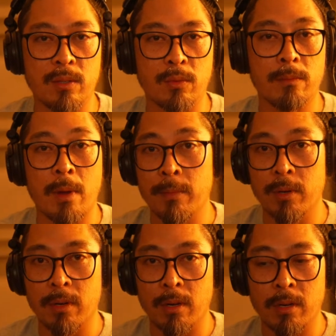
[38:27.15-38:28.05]
to
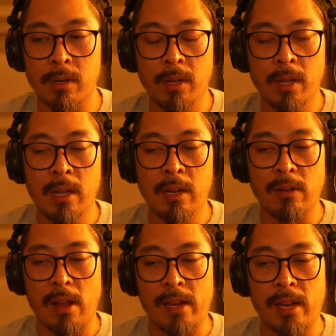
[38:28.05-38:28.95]
remember her, right?